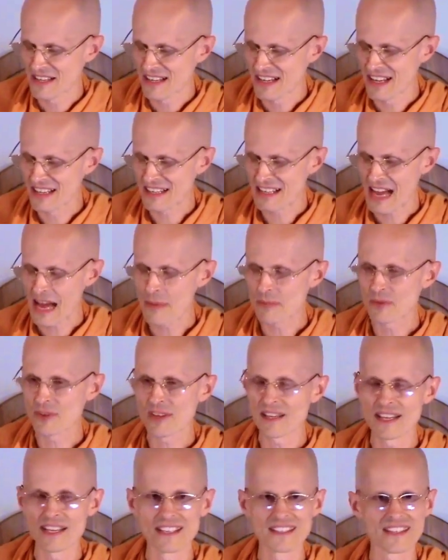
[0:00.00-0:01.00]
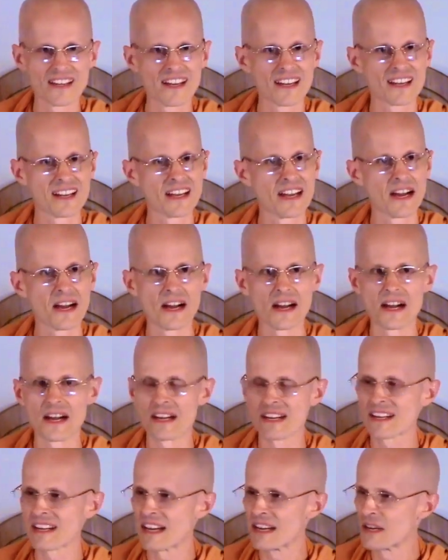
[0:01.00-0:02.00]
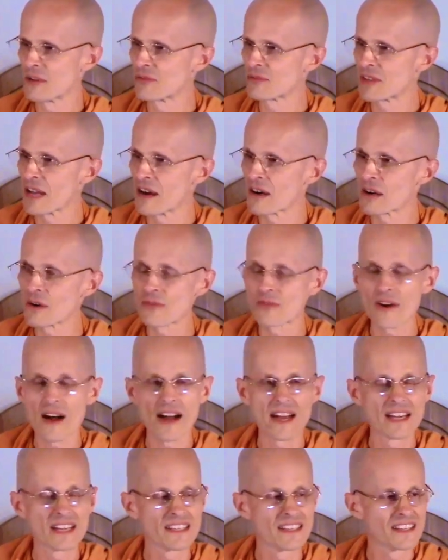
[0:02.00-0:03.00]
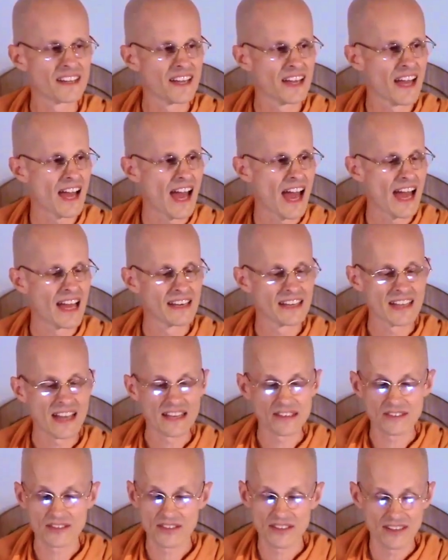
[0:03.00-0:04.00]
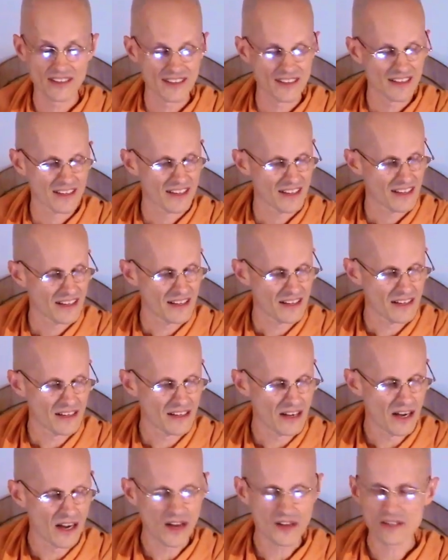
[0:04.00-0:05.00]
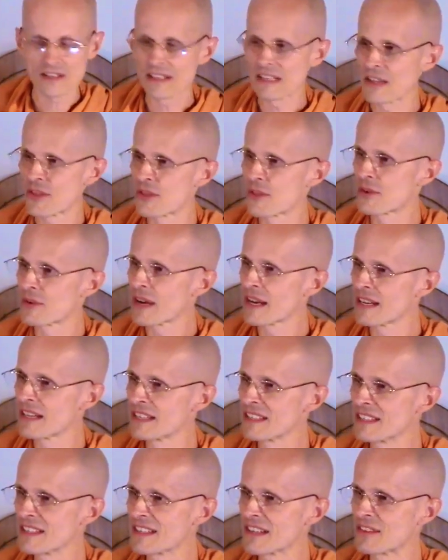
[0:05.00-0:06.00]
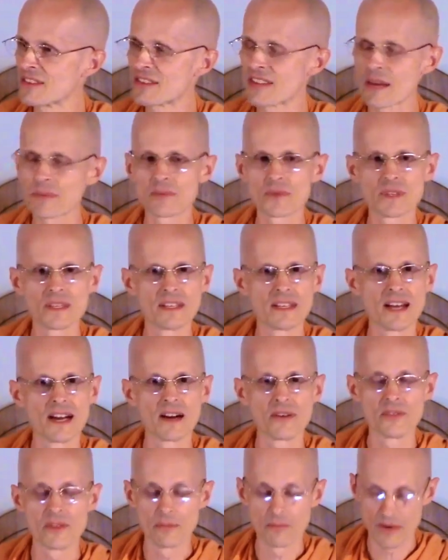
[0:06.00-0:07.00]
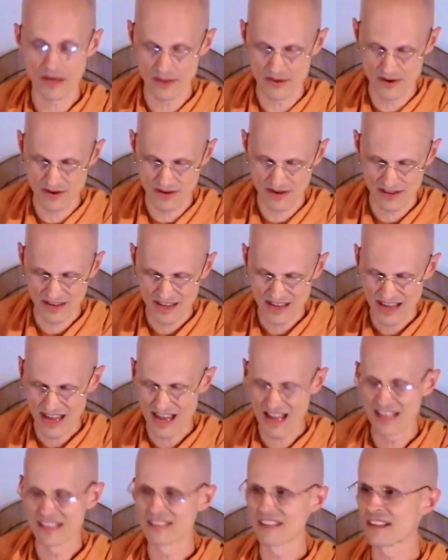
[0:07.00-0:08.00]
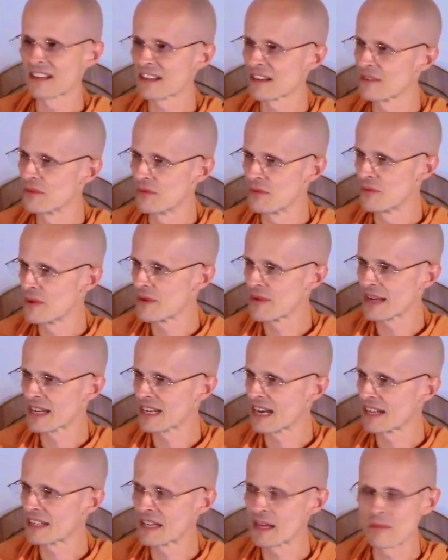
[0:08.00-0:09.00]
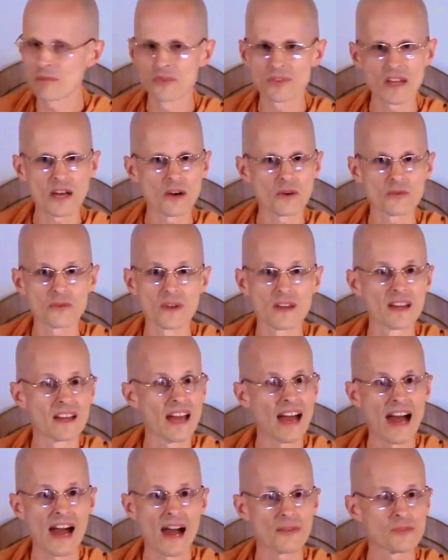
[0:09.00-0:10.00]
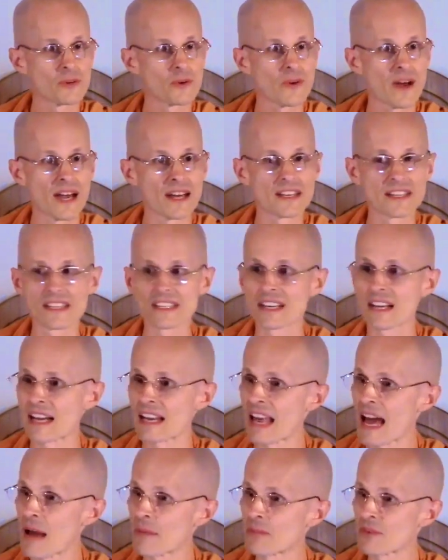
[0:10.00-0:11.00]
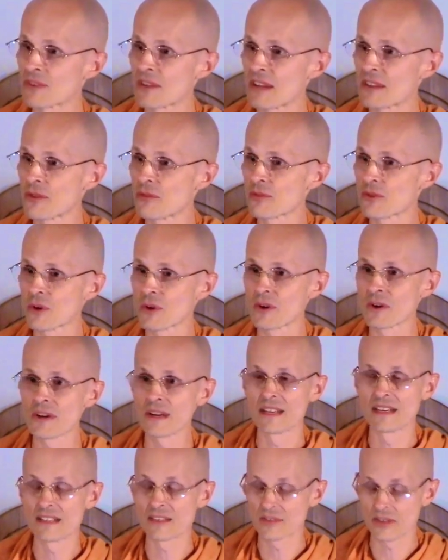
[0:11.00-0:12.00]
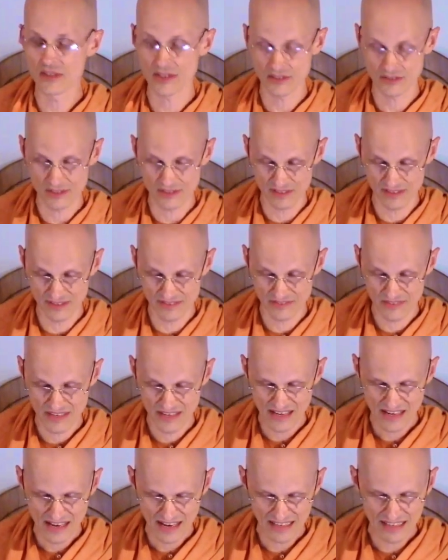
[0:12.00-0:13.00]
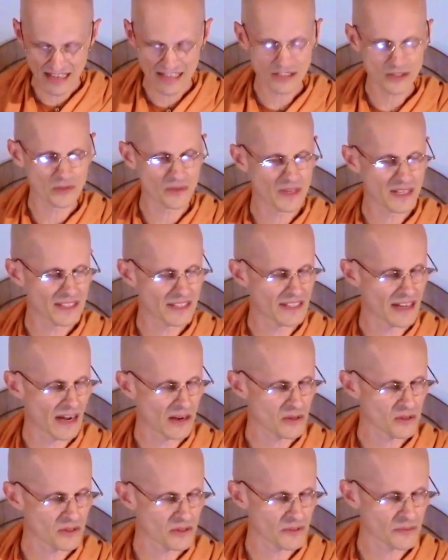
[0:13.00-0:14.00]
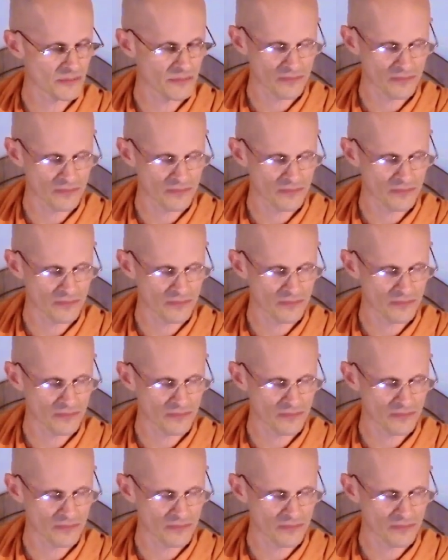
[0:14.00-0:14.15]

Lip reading: encapsulate a kind of terrifying and yet utterly thrilling conception of the mother. And Vivekananda himself, after writing it, collapsed on the floor in exhaustion. I'd like to read it out